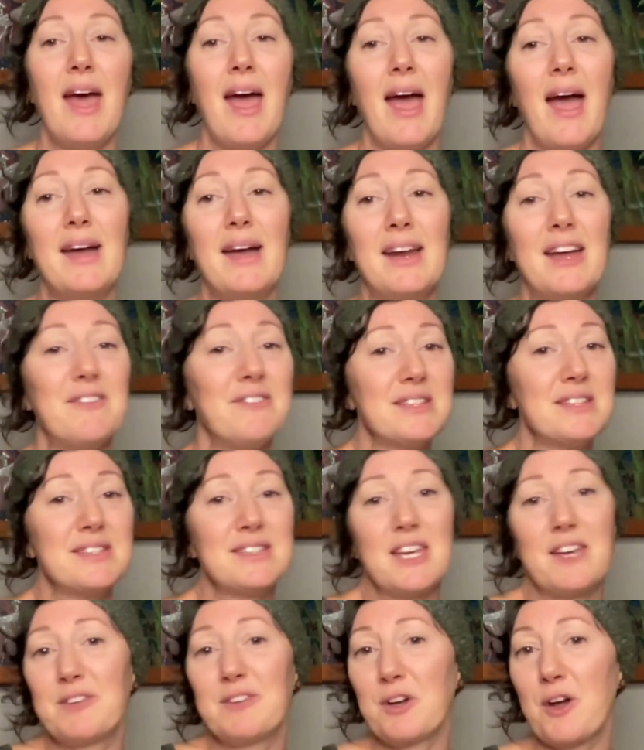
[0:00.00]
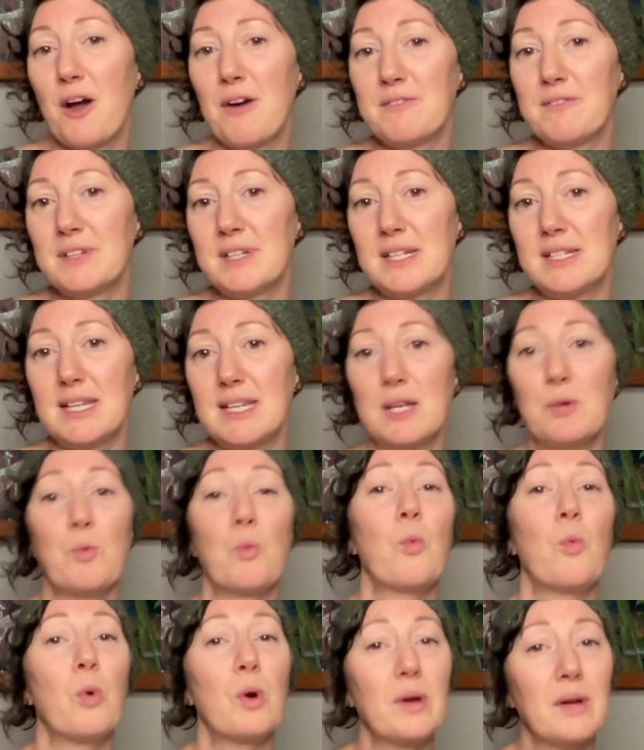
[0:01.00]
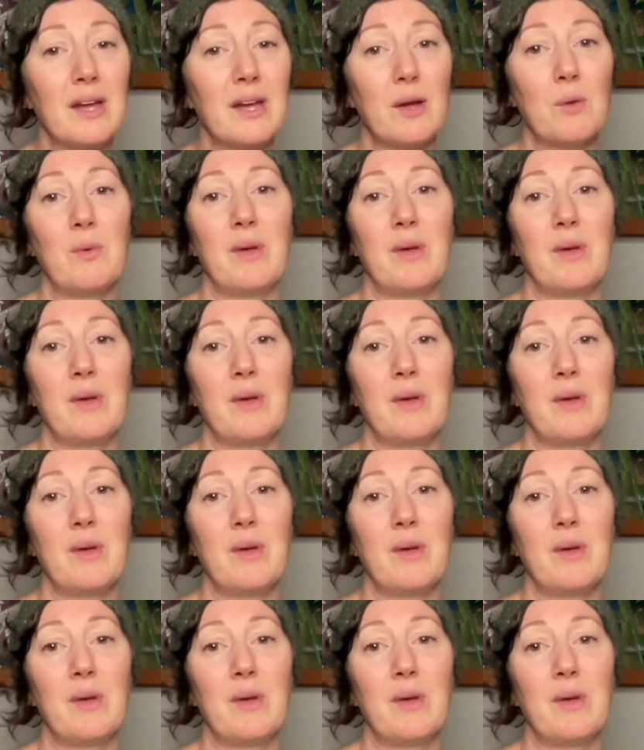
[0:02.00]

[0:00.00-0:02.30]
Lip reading: and I feel safe and confident in working